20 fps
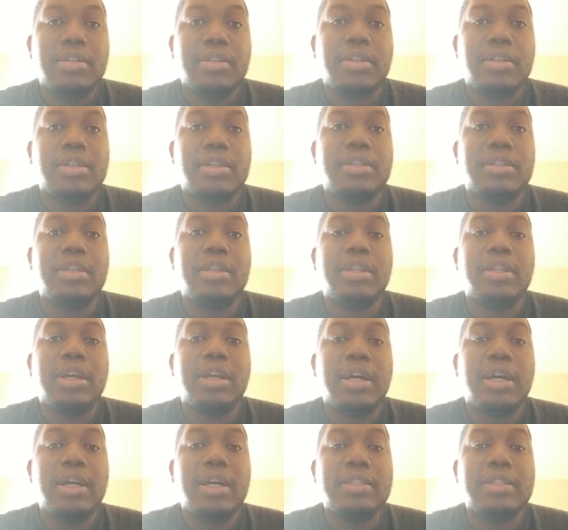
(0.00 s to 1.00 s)
is it
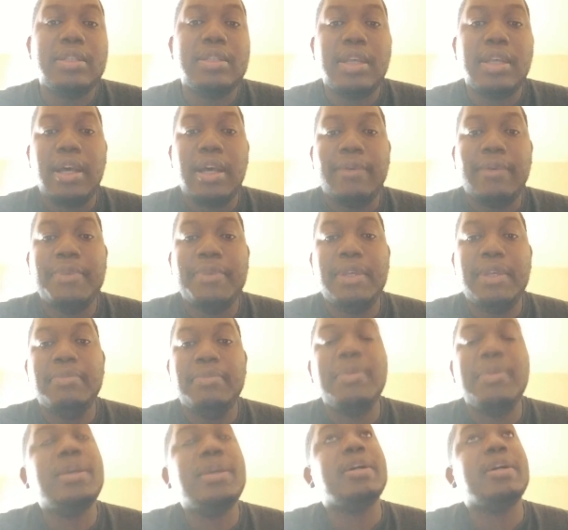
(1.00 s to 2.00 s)
as a beat
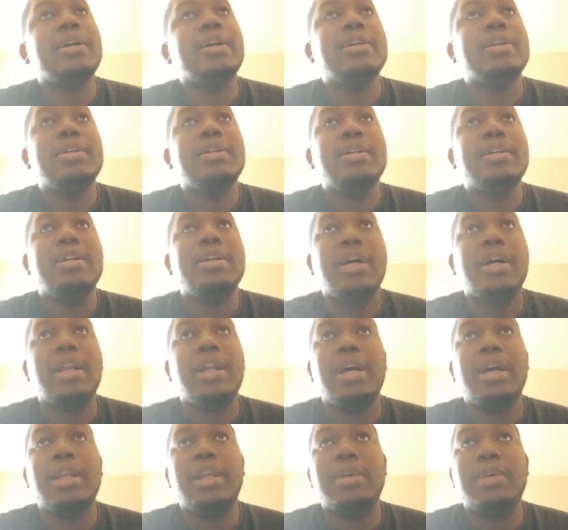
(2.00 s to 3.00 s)
maker
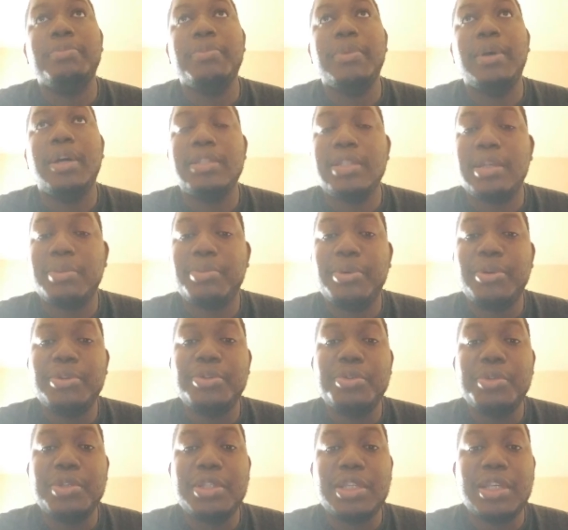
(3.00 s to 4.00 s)
and as a
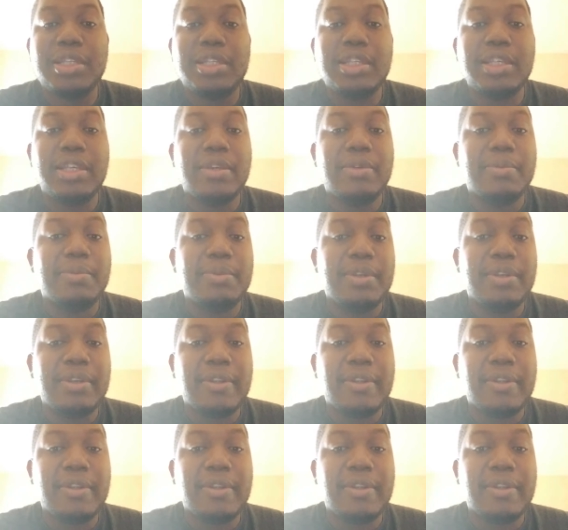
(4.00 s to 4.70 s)
producer, same way,